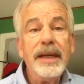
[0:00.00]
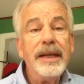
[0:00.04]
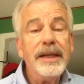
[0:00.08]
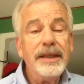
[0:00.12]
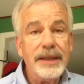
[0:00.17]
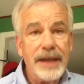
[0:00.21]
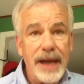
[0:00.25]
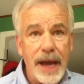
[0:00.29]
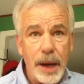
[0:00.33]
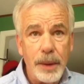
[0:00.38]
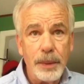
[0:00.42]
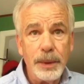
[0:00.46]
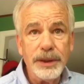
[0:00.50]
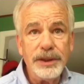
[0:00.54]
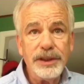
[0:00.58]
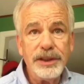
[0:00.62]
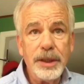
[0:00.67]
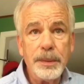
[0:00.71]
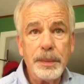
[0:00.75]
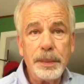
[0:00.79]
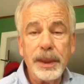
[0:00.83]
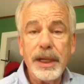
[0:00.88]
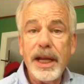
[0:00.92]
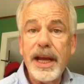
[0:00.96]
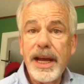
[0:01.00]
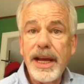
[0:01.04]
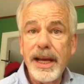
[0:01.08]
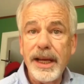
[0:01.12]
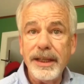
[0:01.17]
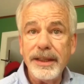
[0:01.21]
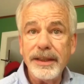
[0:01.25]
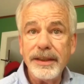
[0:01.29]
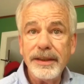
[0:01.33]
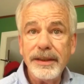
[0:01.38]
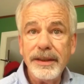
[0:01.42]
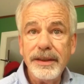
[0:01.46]
Now it's the
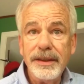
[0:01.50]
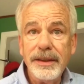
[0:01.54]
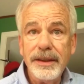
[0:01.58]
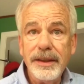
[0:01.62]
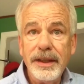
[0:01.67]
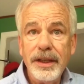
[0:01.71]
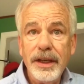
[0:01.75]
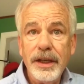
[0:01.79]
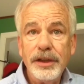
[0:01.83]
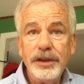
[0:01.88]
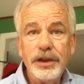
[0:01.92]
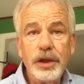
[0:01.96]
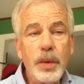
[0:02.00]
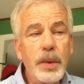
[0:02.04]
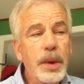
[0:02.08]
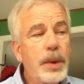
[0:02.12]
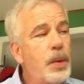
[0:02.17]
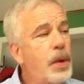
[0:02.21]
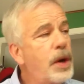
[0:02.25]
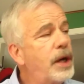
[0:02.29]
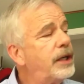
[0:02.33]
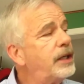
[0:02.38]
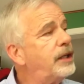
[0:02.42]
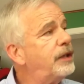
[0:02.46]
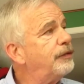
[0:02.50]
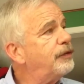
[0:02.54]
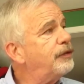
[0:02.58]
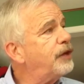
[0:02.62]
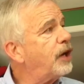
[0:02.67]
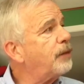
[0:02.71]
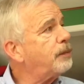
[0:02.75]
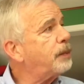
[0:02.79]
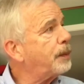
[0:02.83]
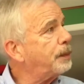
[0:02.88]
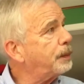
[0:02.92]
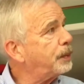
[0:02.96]
plan. So we want to
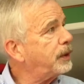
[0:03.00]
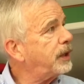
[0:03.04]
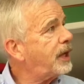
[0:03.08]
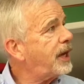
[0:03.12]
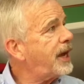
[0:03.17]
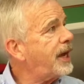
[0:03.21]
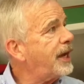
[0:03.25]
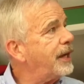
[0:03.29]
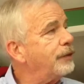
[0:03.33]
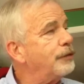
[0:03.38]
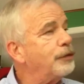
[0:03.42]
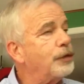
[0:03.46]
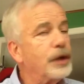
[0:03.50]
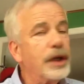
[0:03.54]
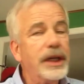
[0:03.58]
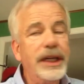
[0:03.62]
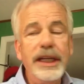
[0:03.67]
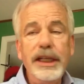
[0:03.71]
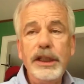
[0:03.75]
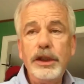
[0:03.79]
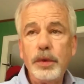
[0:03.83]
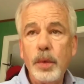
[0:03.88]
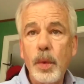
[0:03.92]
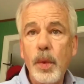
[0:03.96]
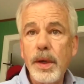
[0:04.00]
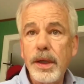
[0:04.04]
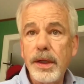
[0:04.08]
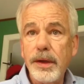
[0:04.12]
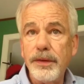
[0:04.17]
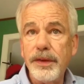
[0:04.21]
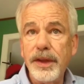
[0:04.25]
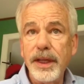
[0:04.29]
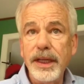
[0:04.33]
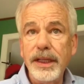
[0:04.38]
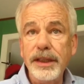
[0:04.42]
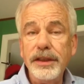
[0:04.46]
develop a plan for each one
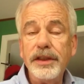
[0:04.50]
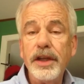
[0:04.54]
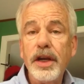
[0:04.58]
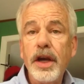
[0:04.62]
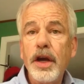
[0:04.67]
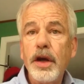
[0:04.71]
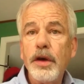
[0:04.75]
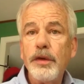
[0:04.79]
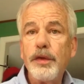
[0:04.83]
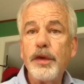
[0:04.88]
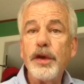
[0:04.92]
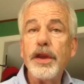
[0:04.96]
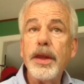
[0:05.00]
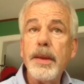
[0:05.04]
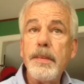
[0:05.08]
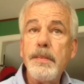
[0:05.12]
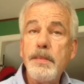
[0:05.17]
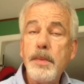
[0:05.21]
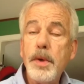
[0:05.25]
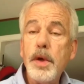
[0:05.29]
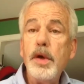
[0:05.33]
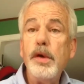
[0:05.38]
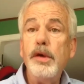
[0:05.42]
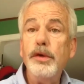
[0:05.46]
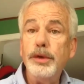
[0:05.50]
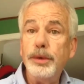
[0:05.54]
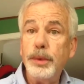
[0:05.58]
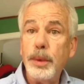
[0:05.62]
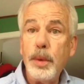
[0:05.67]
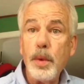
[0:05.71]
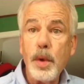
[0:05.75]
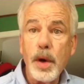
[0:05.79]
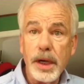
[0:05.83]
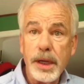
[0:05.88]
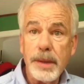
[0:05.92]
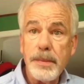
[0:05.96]
of these for the moves we
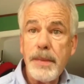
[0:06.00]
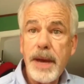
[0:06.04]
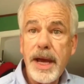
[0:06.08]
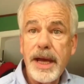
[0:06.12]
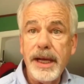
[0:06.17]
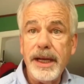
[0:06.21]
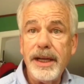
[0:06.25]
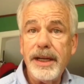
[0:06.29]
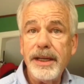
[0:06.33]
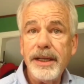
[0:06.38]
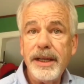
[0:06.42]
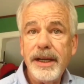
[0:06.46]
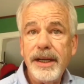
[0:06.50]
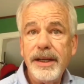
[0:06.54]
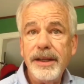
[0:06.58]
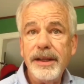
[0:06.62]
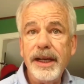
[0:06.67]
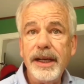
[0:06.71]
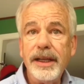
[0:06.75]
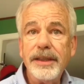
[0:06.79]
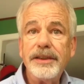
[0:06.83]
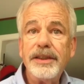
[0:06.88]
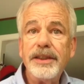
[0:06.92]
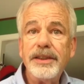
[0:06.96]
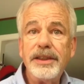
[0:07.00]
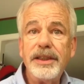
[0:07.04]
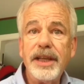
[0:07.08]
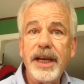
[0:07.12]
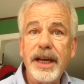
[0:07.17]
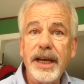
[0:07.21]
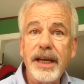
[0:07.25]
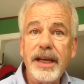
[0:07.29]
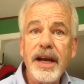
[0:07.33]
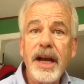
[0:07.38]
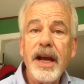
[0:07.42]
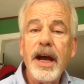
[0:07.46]
want to make. That is to
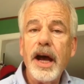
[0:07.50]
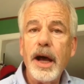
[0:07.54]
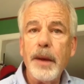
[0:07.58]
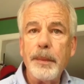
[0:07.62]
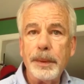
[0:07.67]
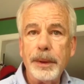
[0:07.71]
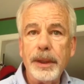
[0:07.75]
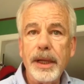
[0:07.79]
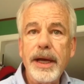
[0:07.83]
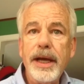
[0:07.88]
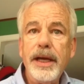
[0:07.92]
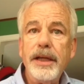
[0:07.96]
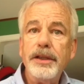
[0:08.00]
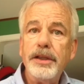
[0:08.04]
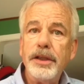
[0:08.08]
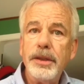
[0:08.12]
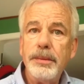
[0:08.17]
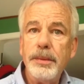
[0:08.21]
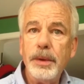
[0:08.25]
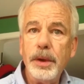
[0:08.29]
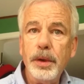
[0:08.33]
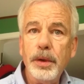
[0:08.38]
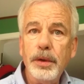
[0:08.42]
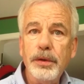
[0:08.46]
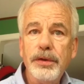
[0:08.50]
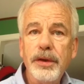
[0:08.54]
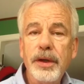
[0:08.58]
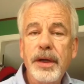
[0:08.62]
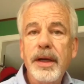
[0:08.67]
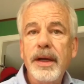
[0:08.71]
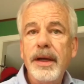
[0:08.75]
say, a plan to move